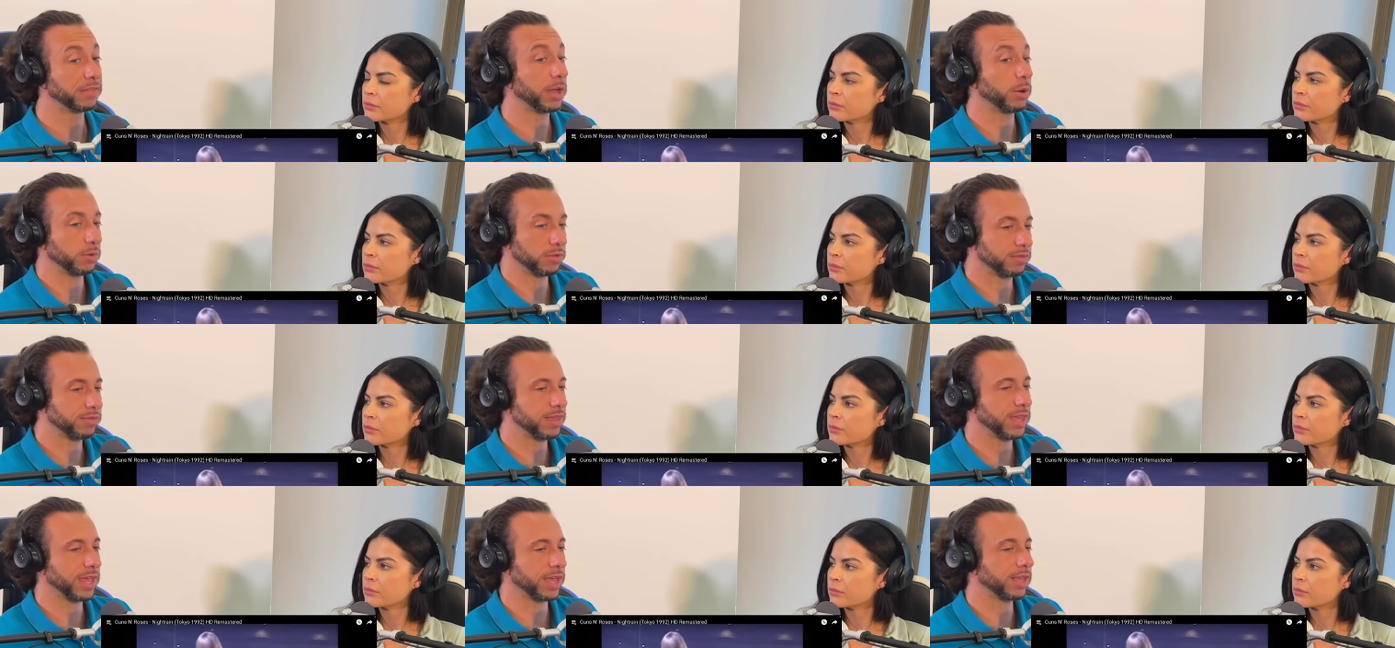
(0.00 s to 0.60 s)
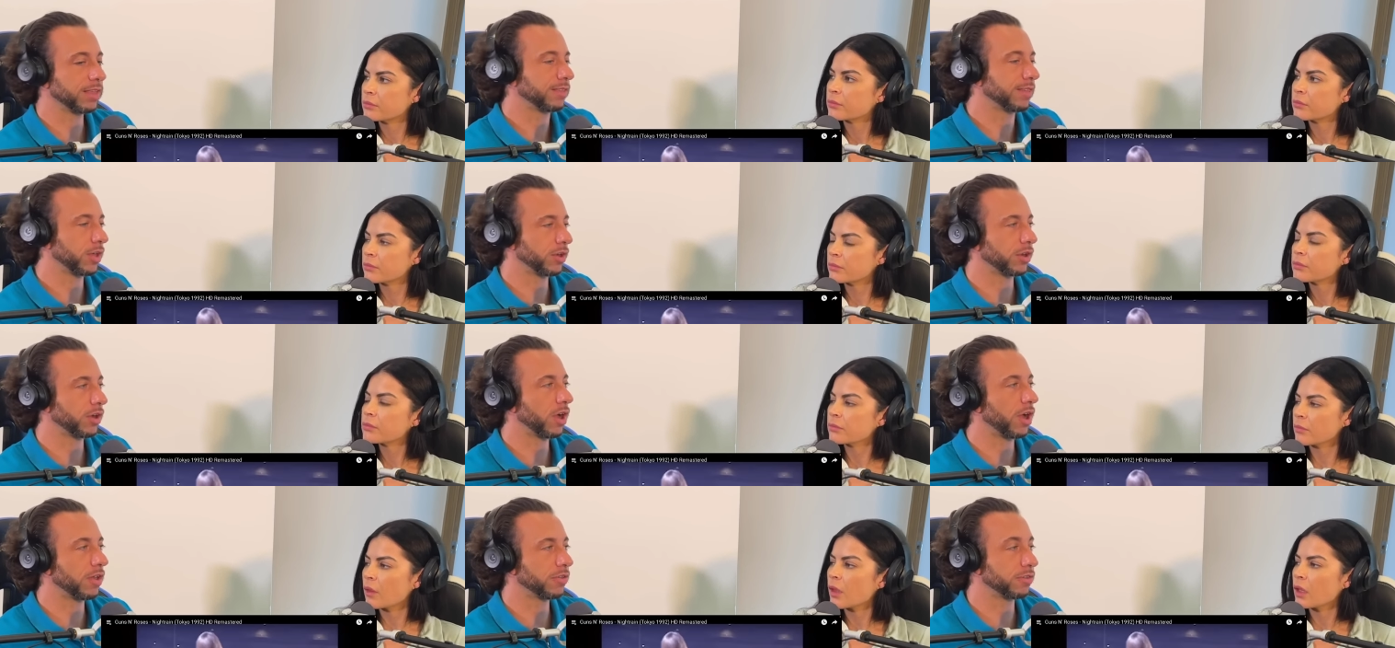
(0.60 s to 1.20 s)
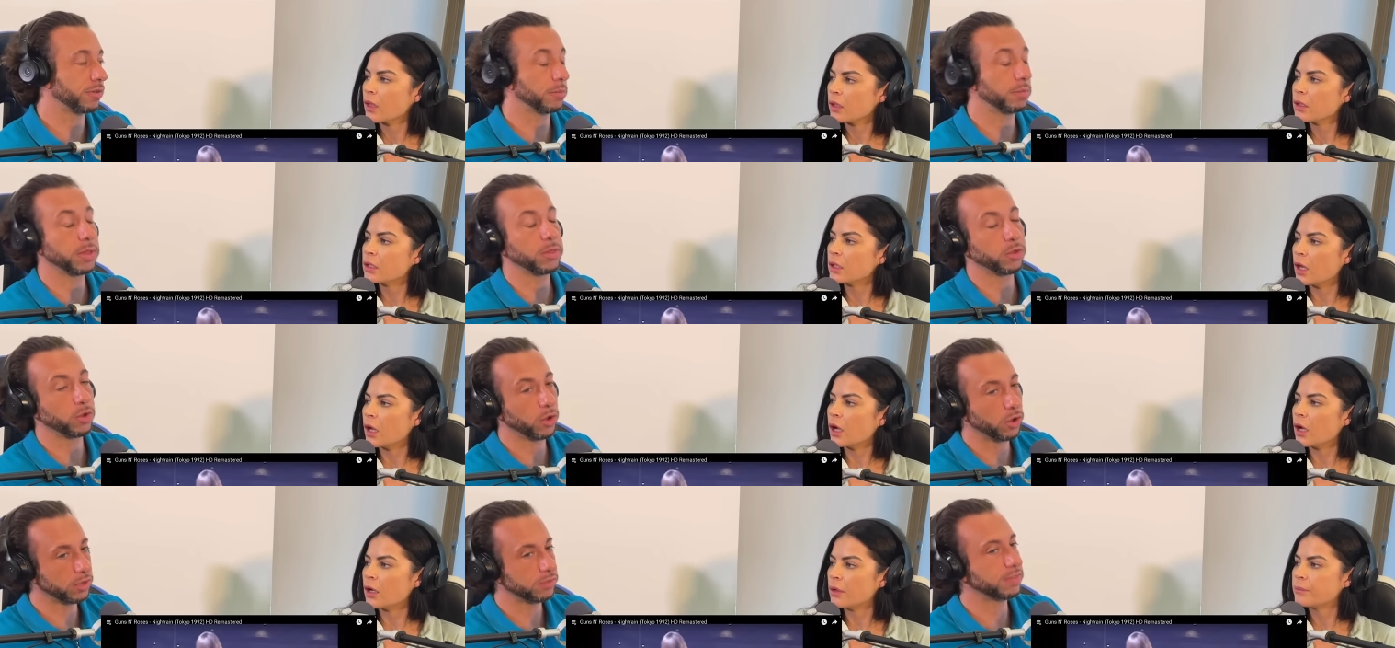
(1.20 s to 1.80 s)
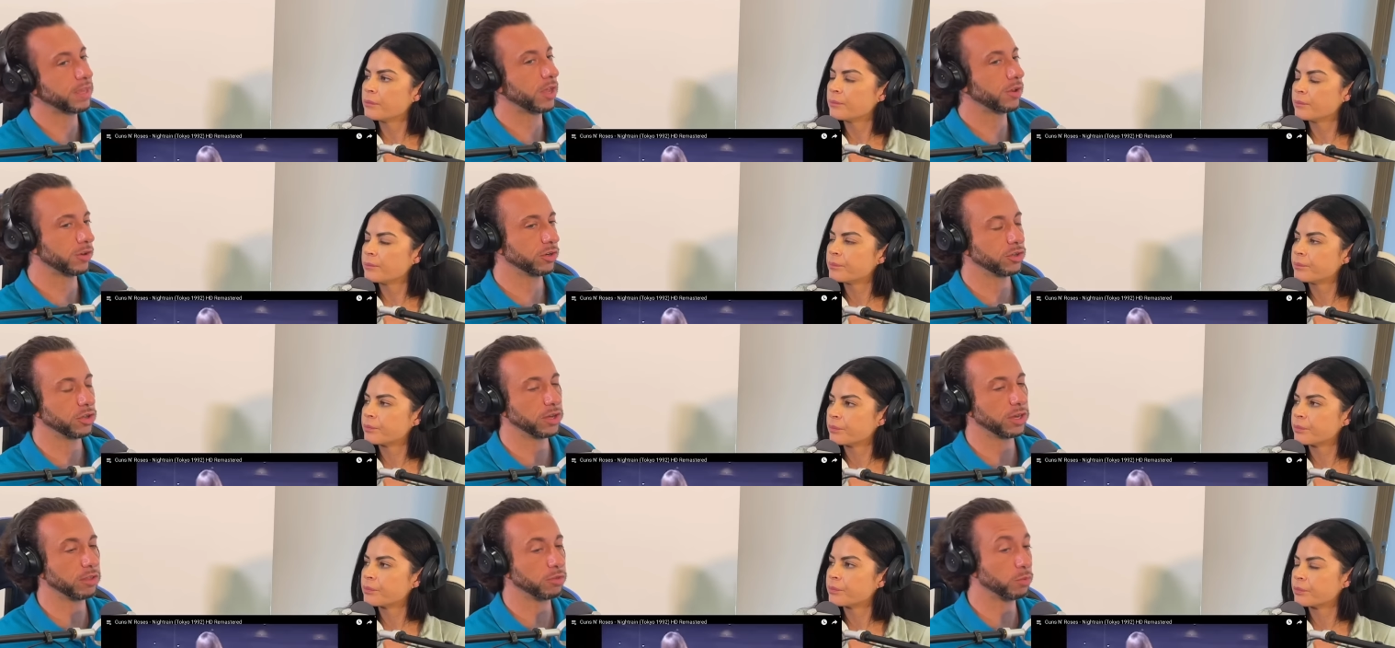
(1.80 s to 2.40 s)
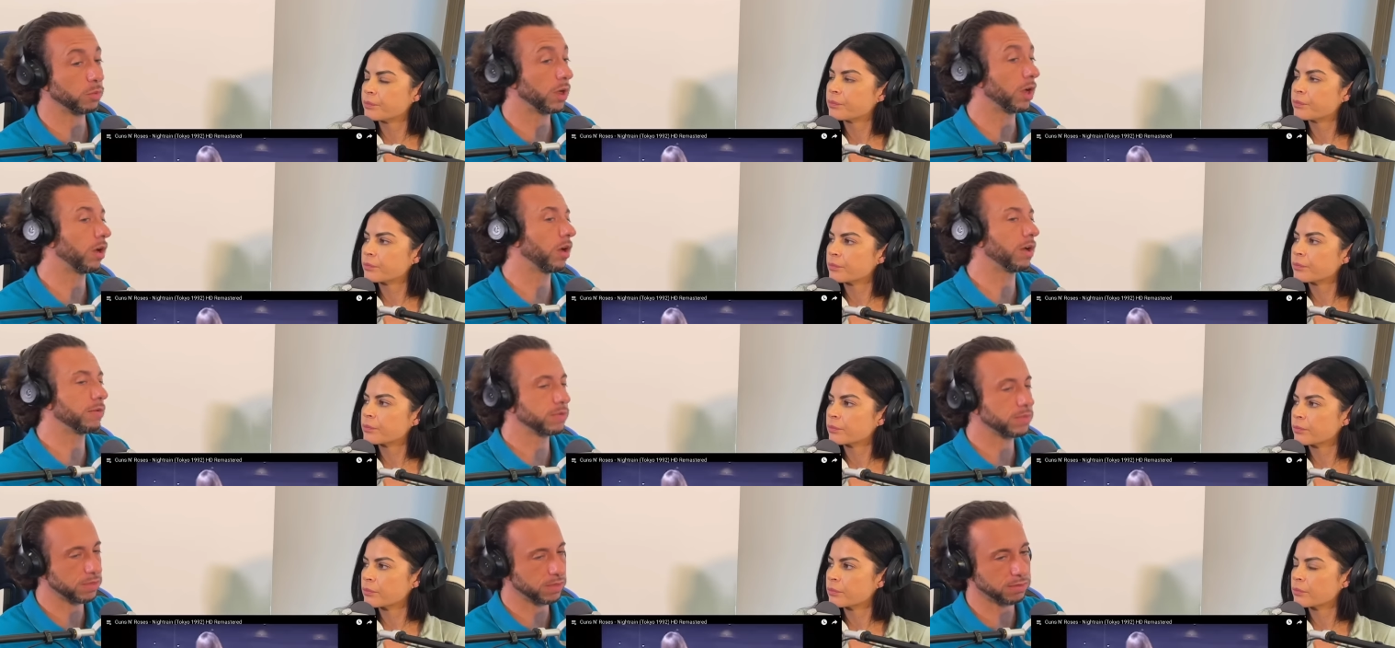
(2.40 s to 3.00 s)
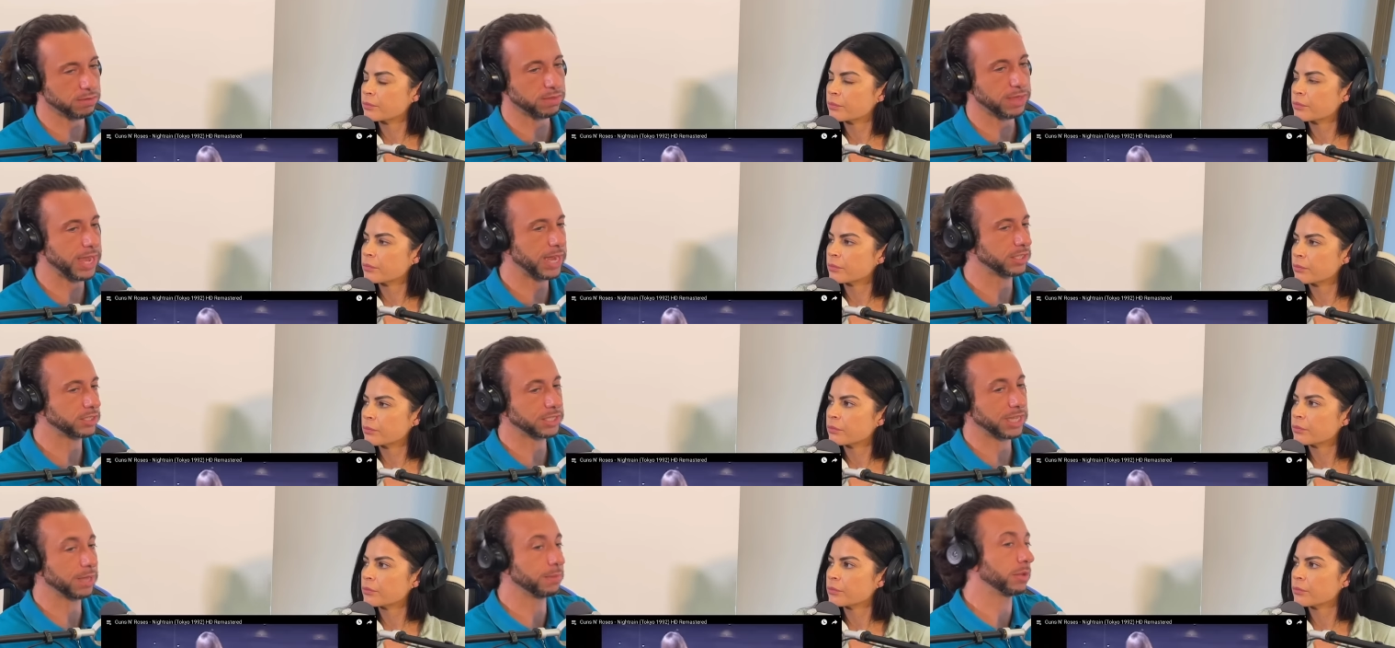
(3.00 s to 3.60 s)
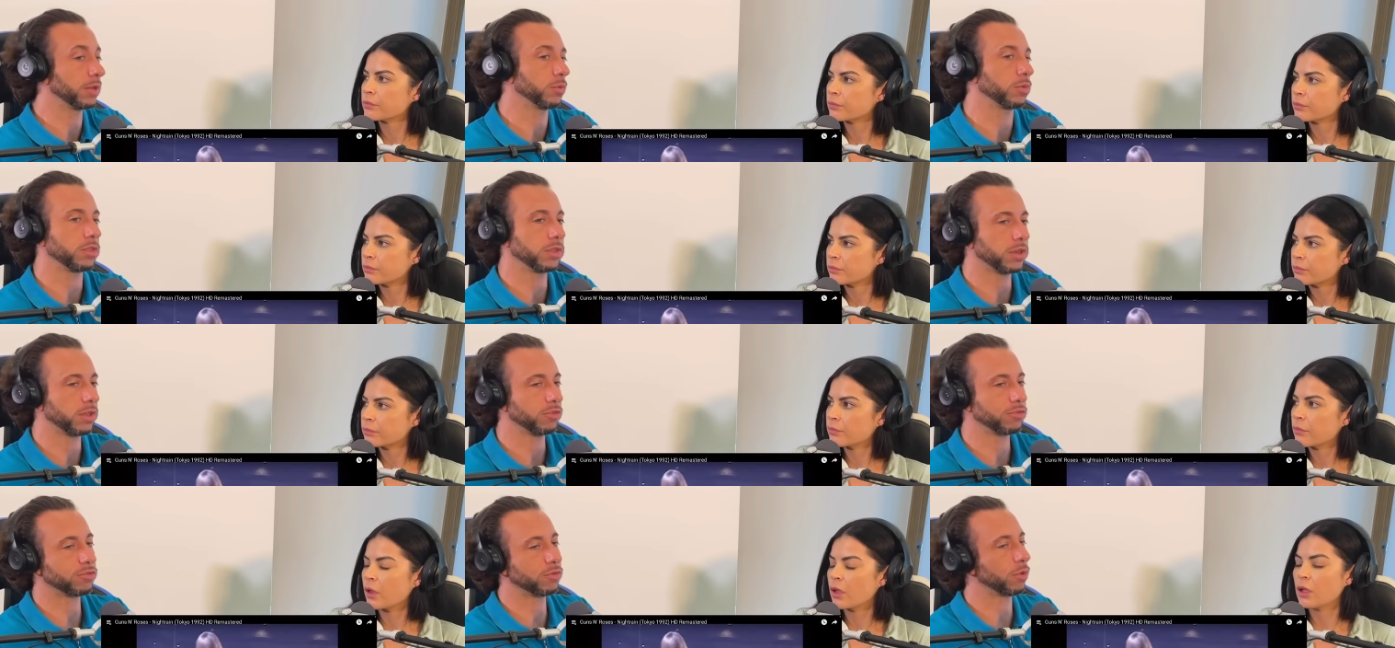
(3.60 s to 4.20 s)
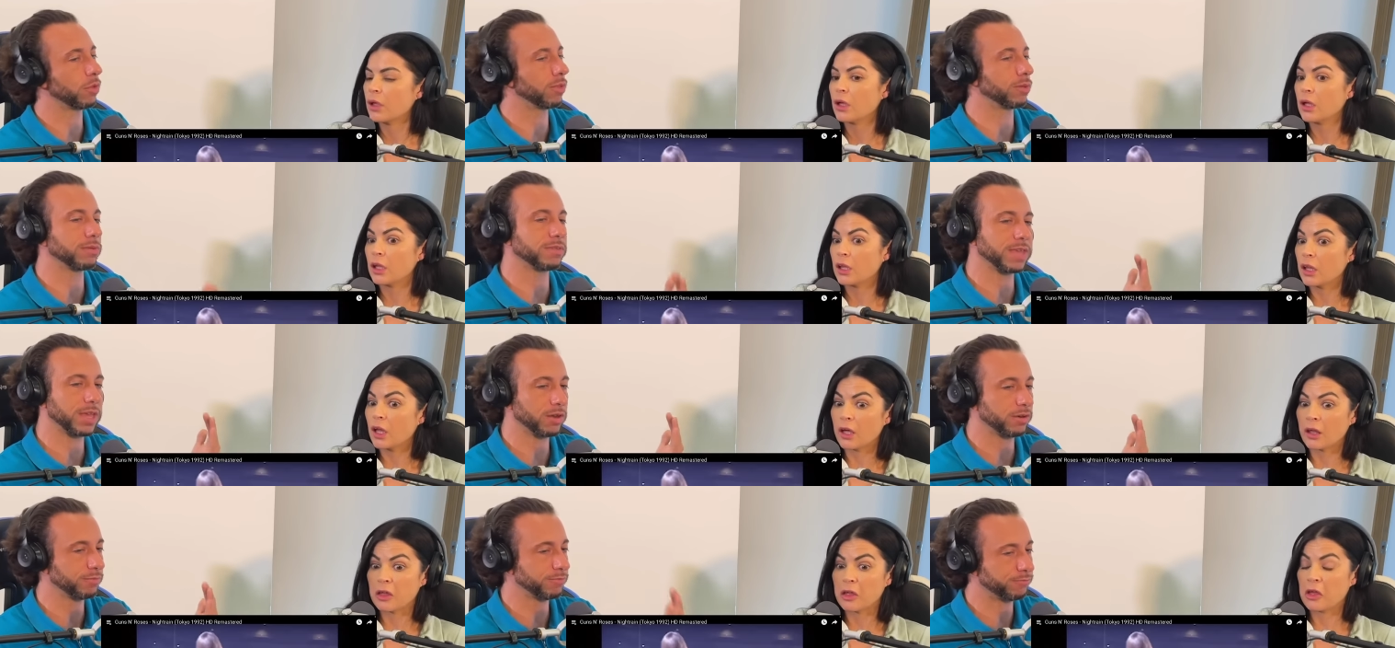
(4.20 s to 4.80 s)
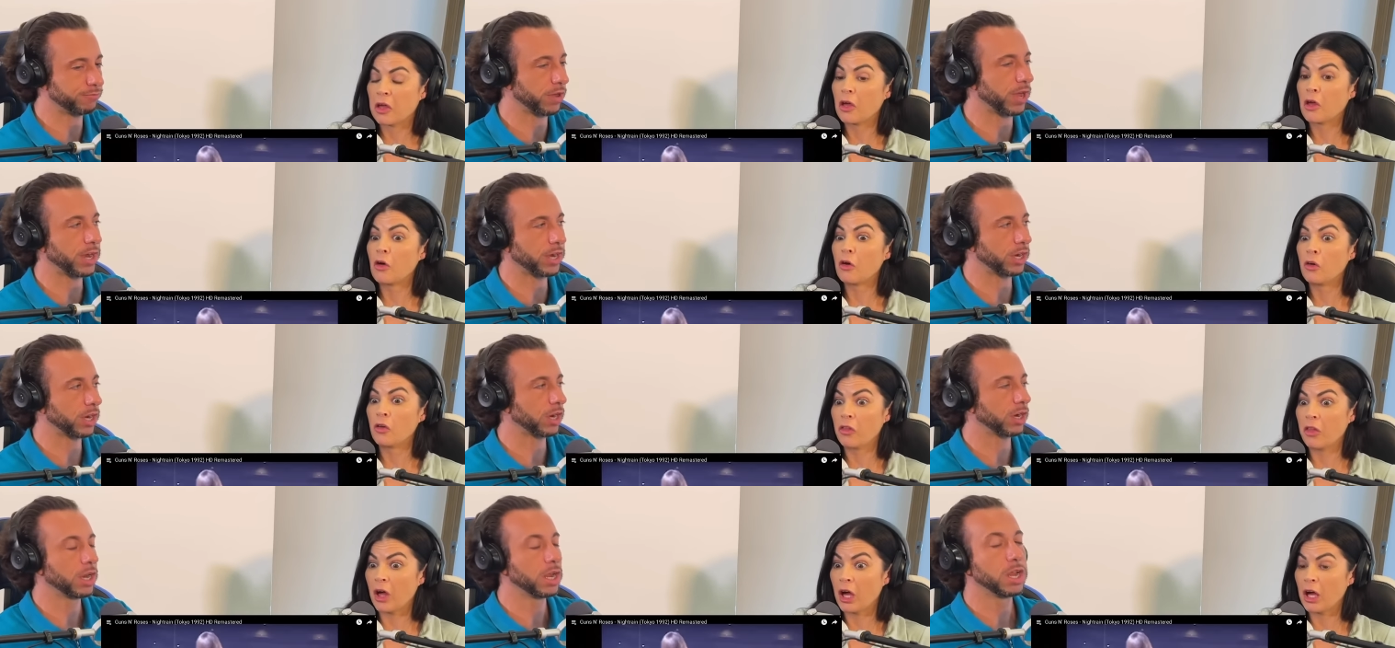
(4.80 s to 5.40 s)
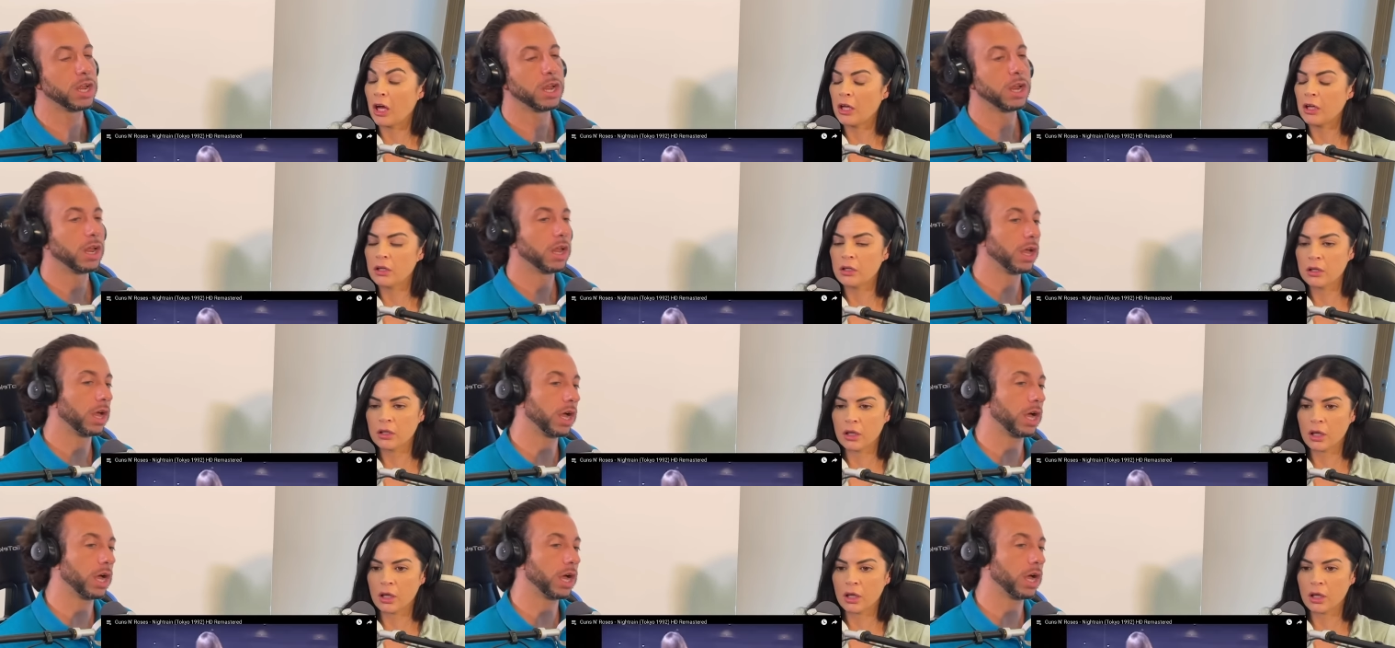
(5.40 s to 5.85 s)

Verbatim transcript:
Speaker 1: That was sick. It sounded awesome, and yeah. the hook sounded good as well. Obviously, Slash came in with another solo, sounded yeah, killed fire. that.